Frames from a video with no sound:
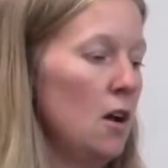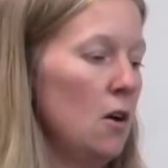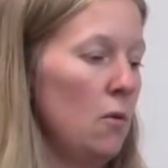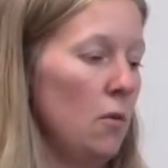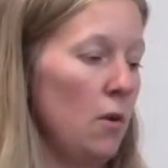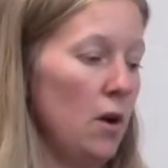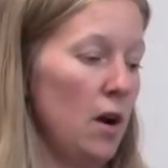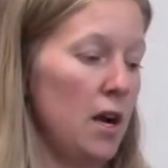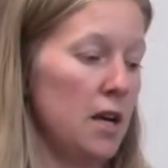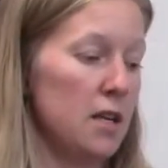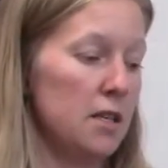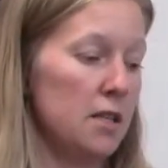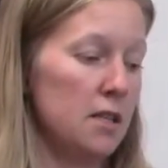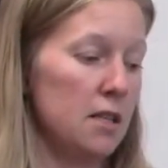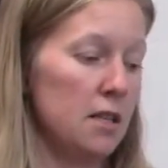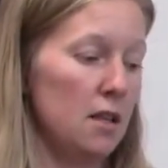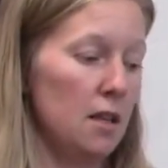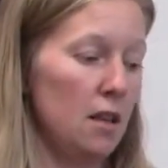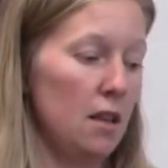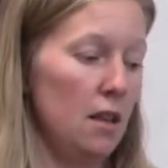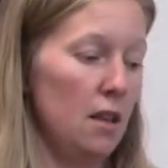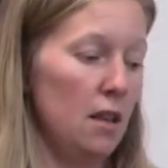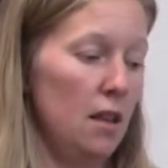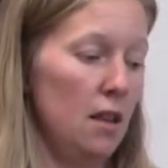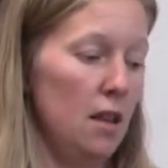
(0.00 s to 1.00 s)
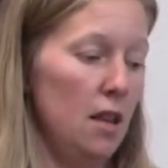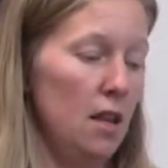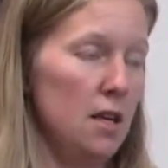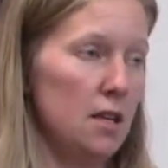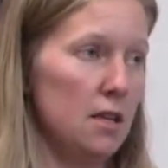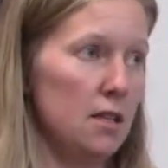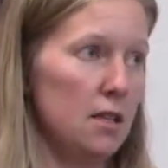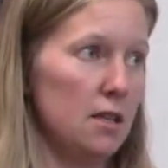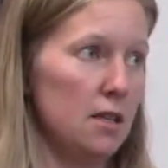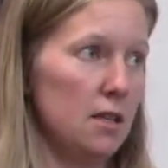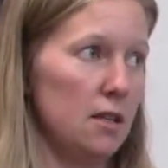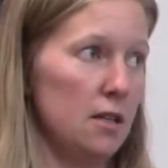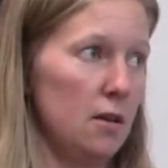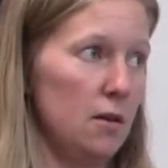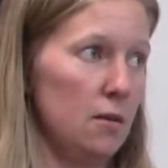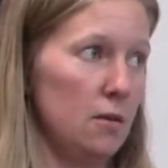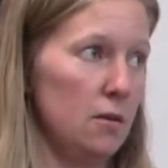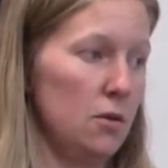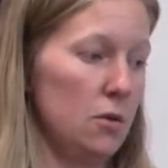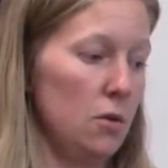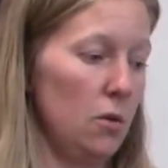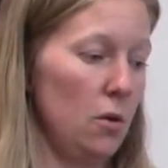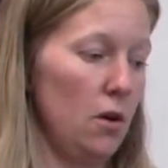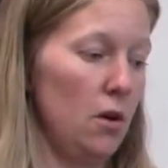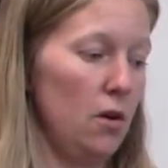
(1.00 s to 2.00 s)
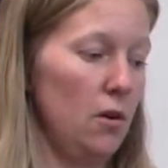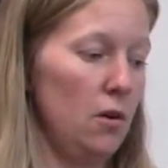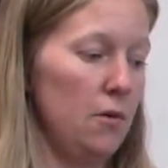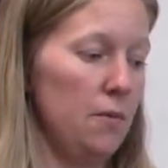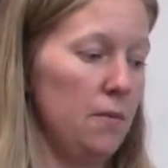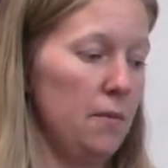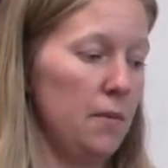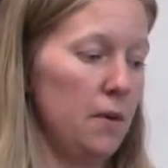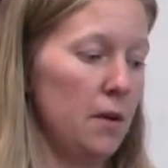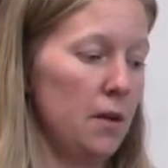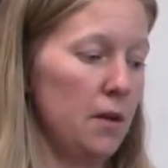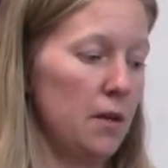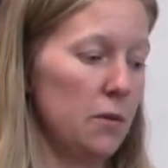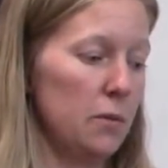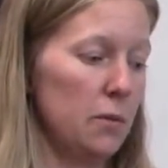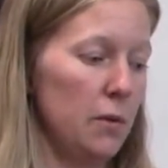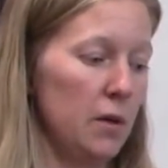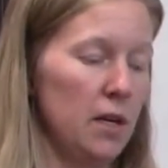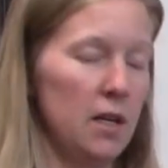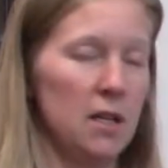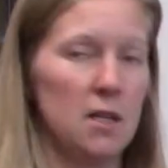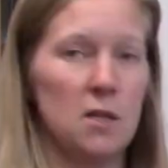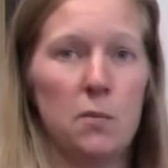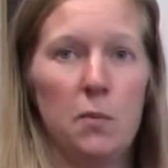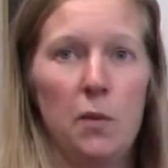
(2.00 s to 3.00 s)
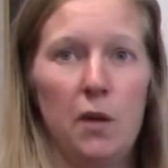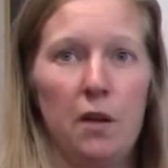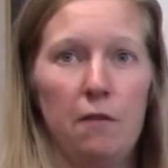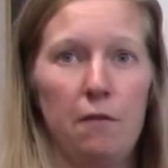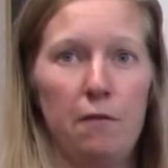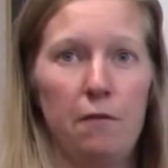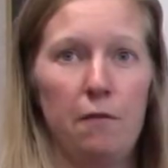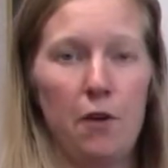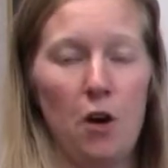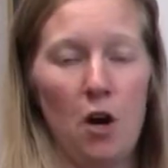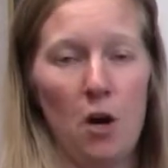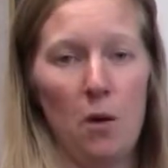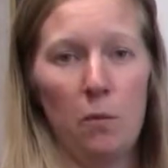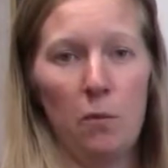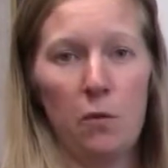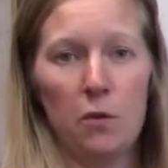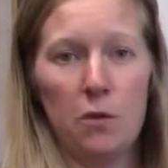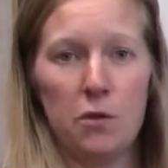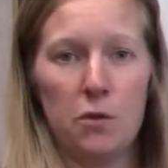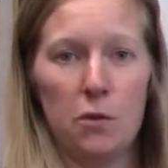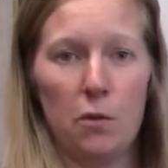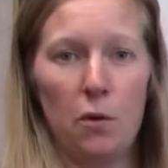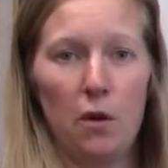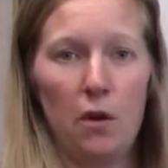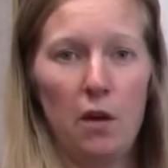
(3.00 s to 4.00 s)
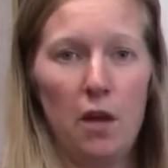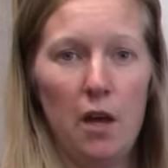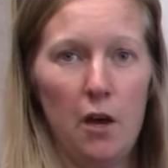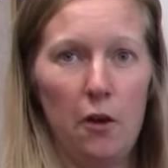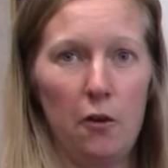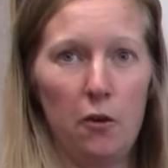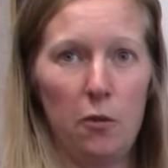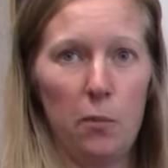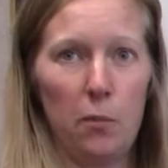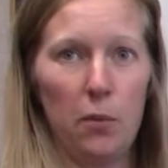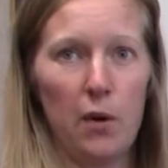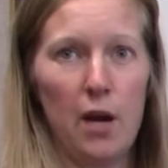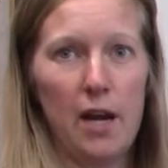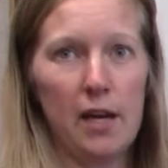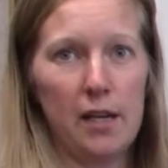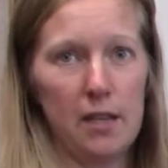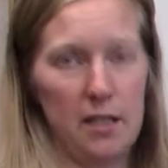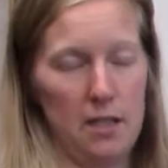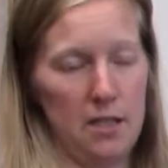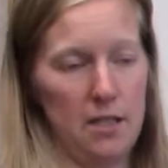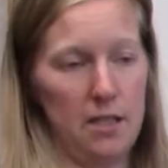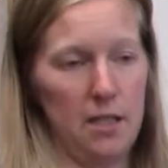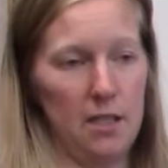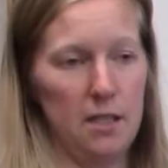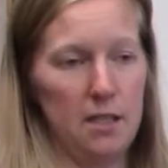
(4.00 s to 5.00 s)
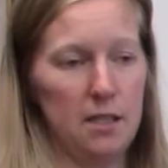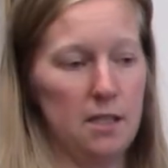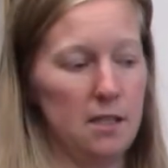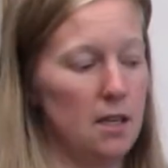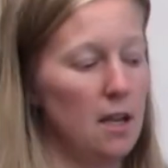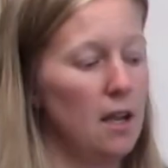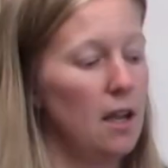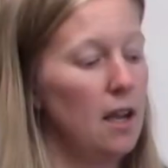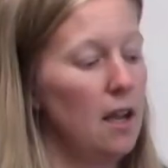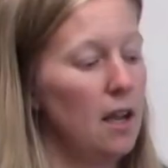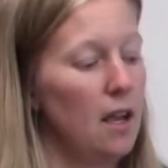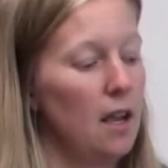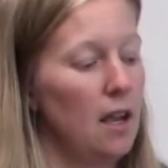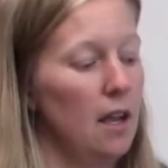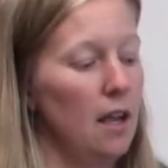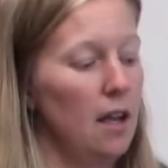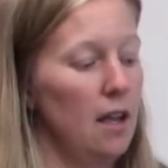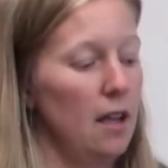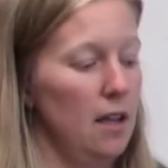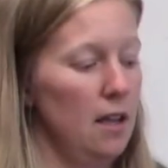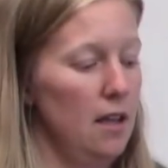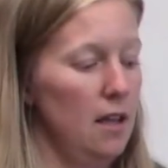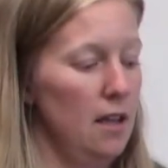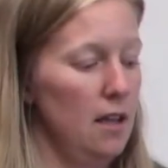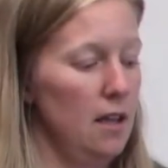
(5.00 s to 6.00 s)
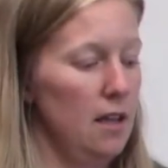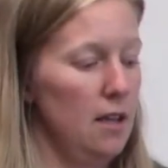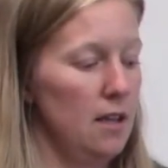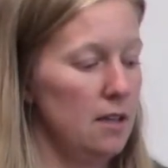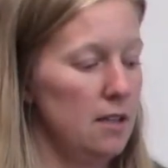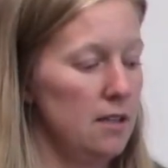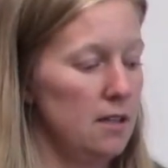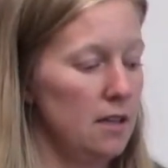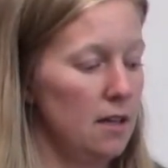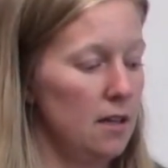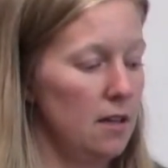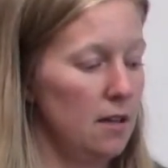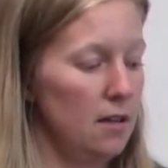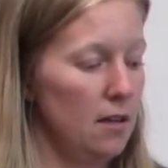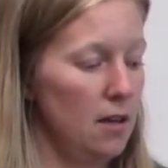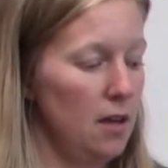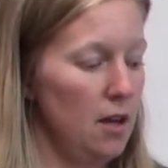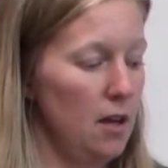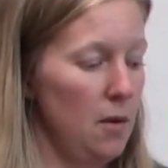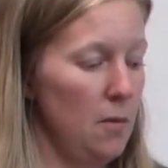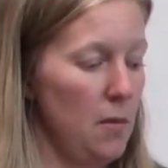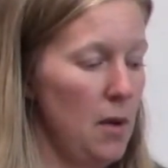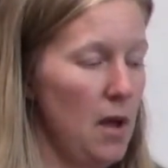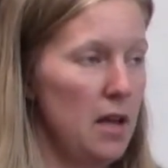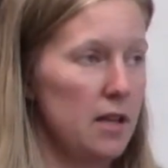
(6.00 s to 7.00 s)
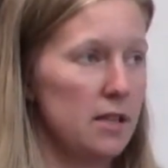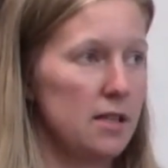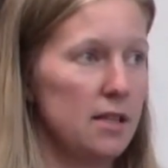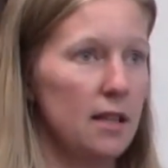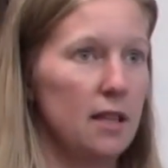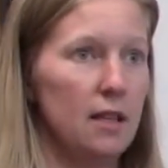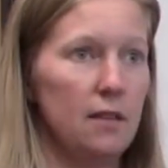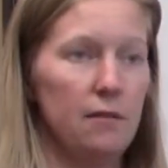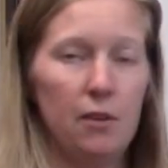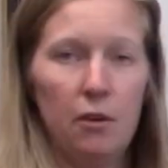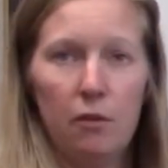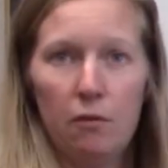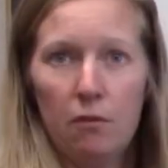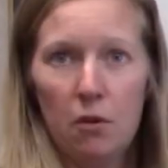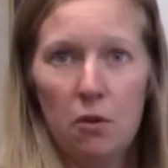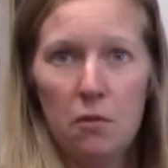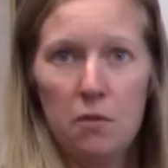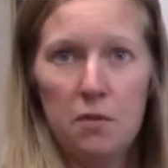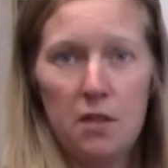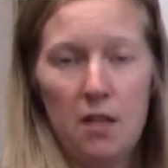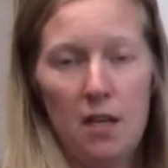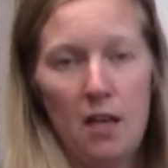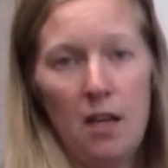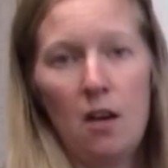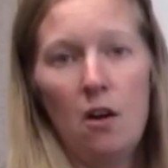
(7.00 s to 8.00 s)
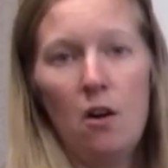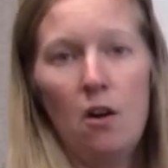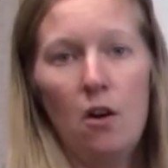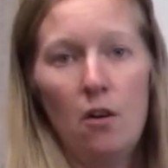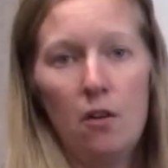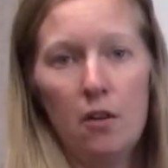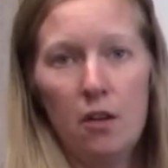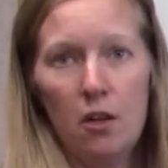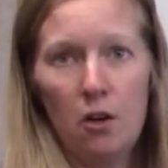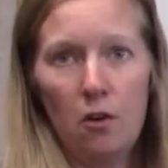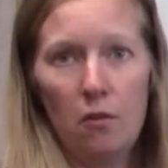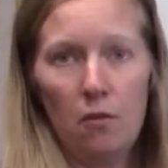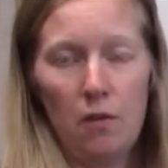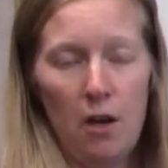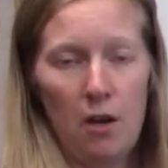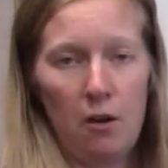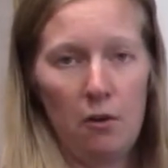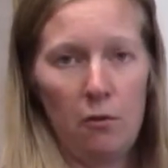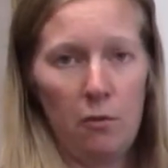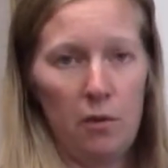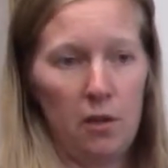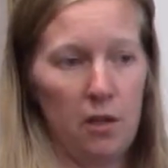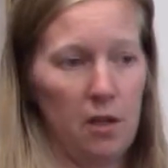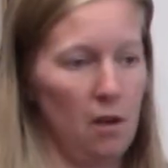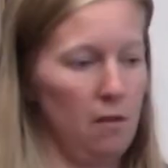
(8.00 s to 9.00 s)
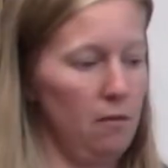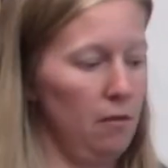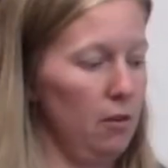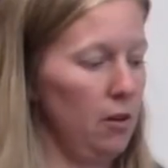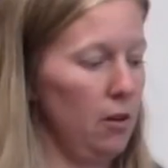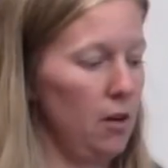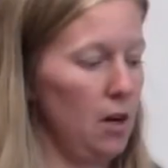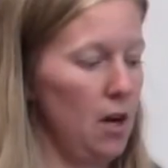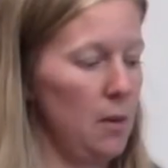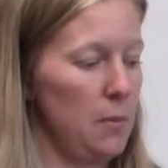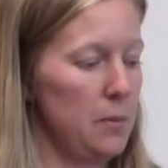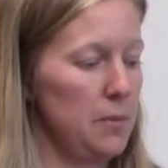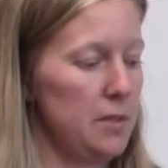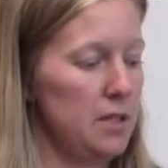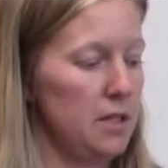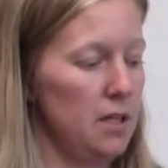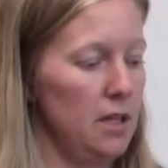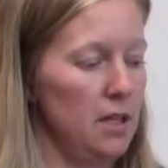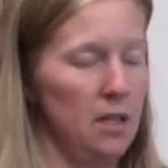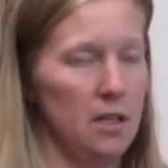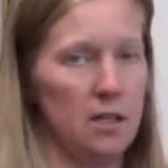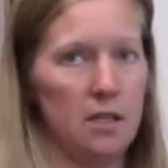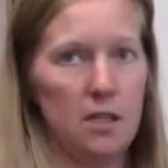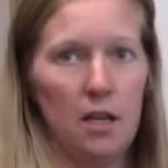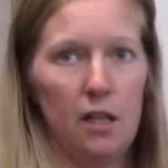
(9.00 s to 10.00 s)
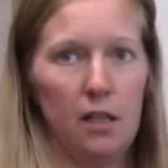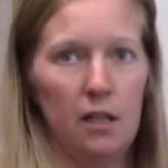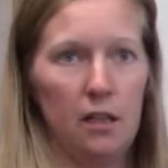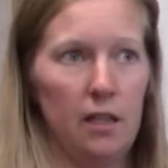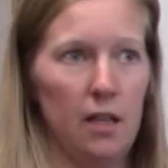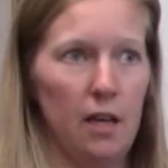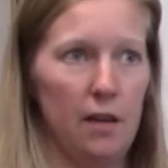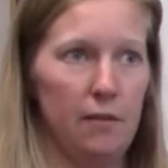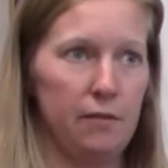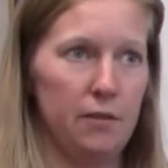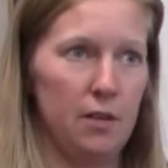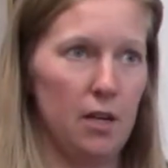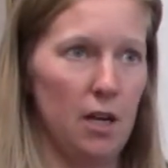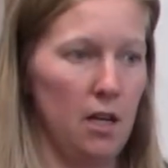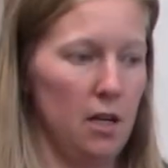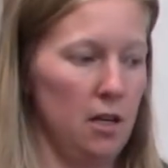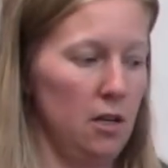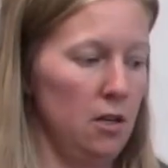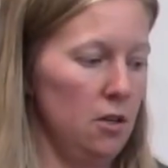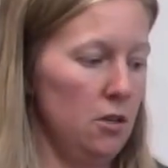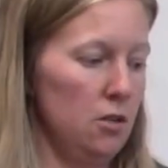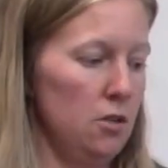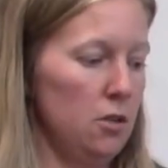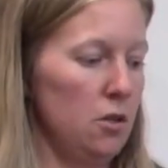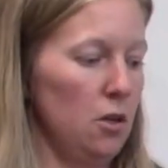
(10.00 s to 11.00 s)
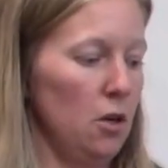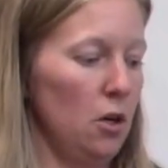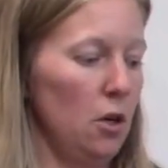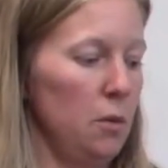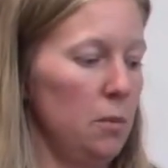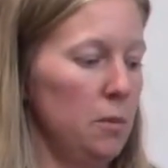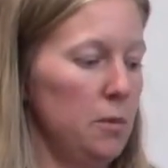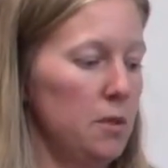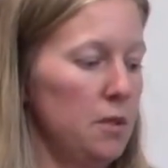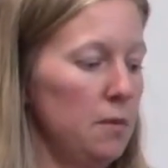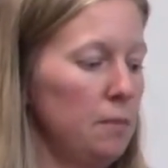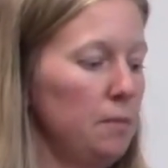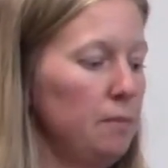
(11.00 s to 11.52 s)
Whereas this soil, when it's been farmed with soil health practices, has living roots in it all year round with cover crops and is left undisturbed.